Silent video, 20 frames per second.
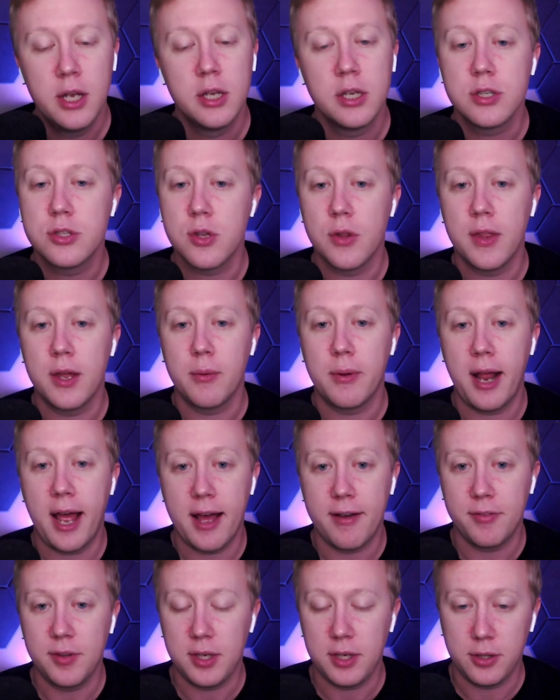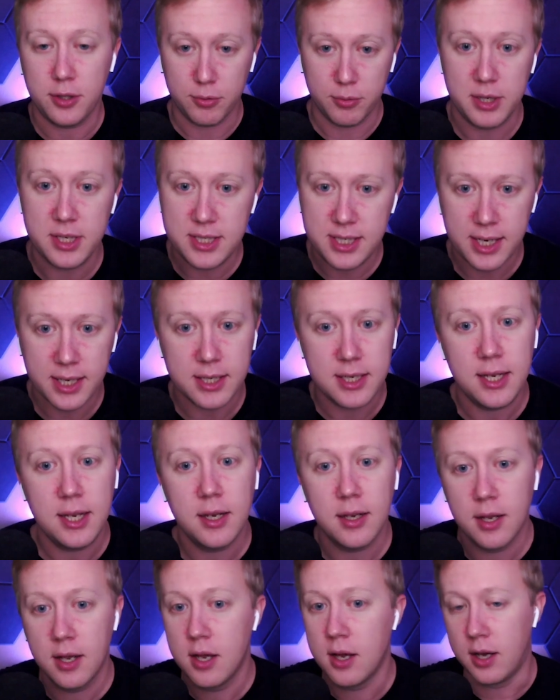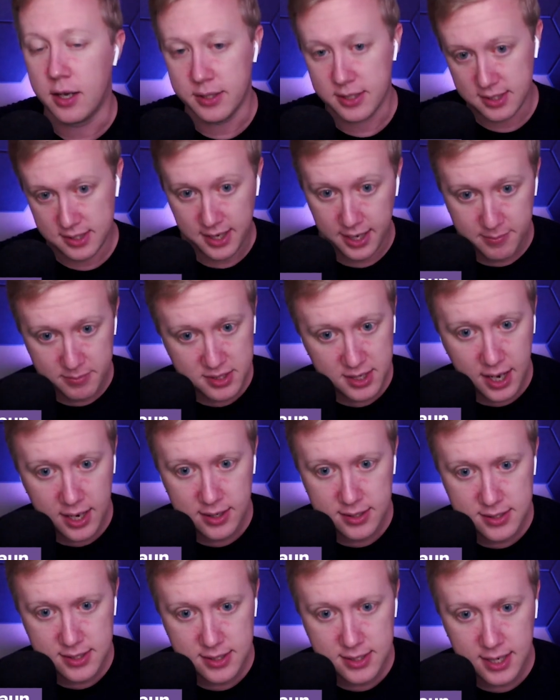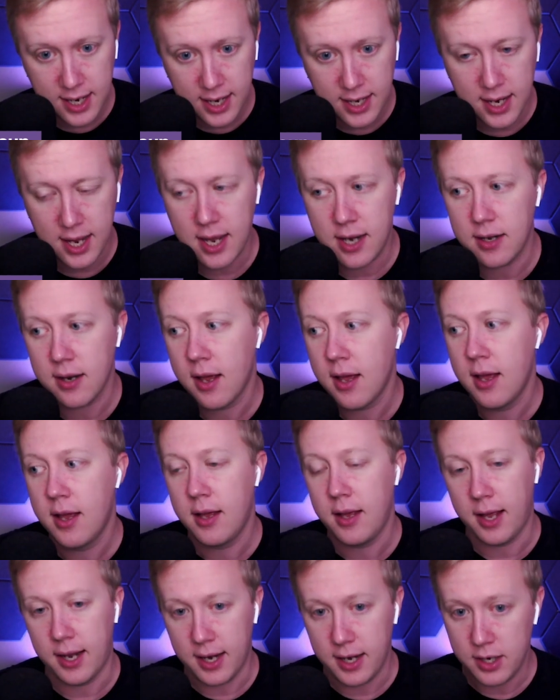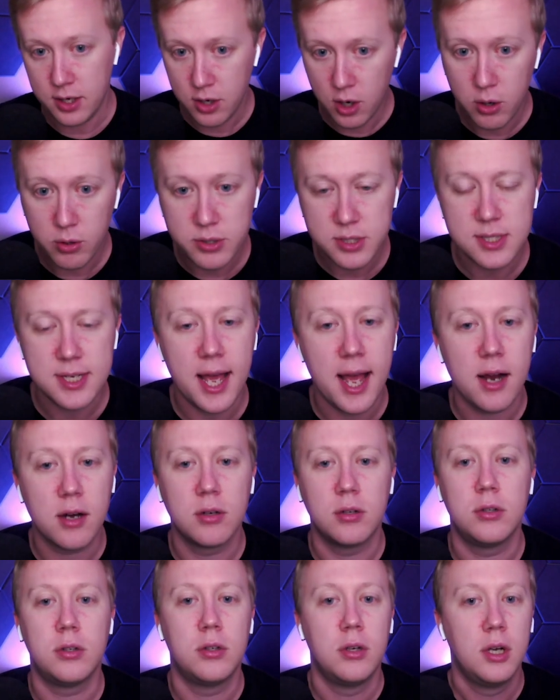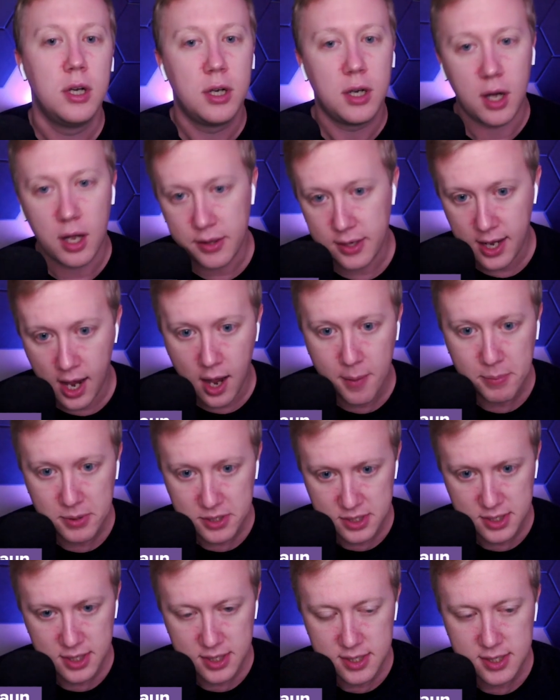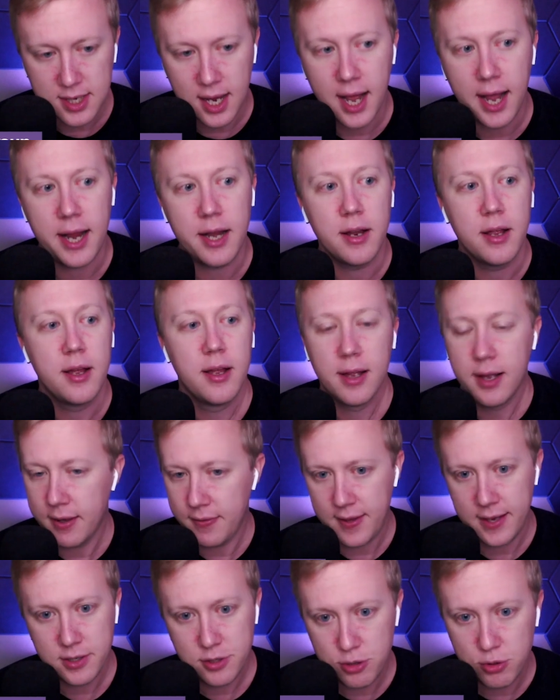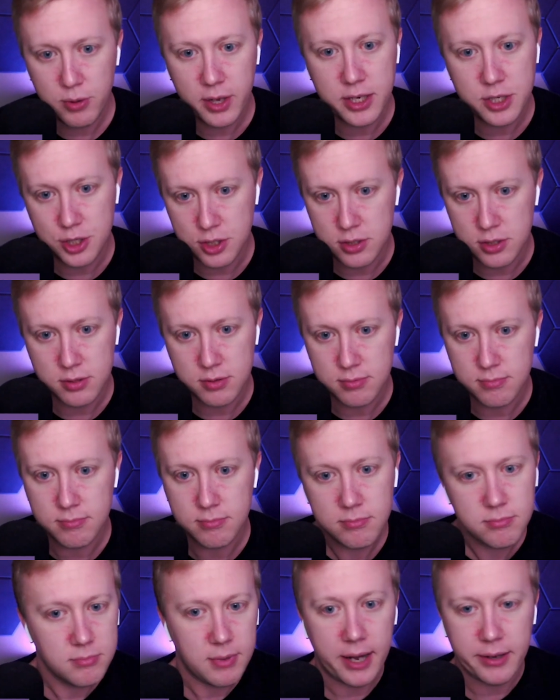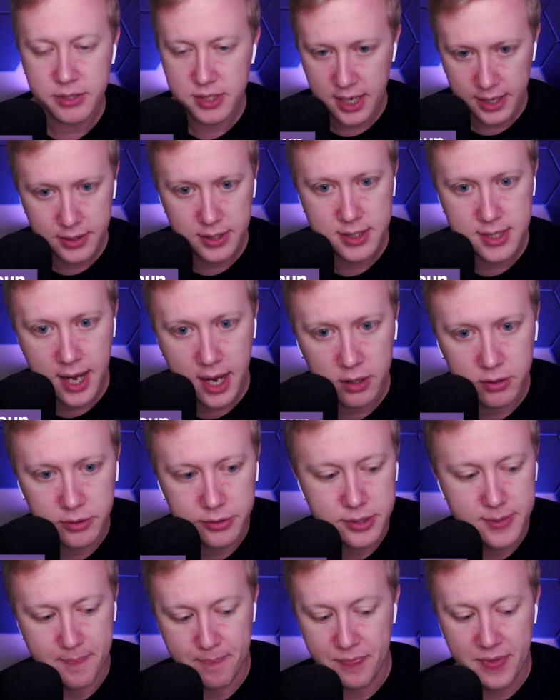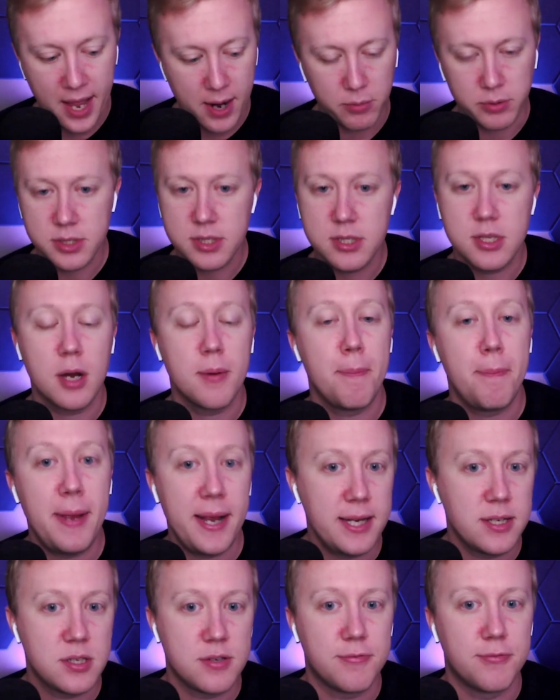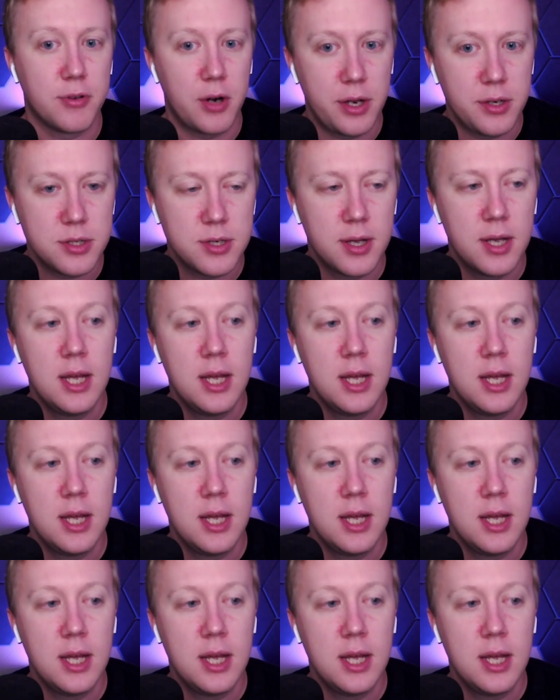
So they would have the three technique on the same side as the tight end and a nose tackle on the opposite side, and then two edges outside the tackles. That was their base front.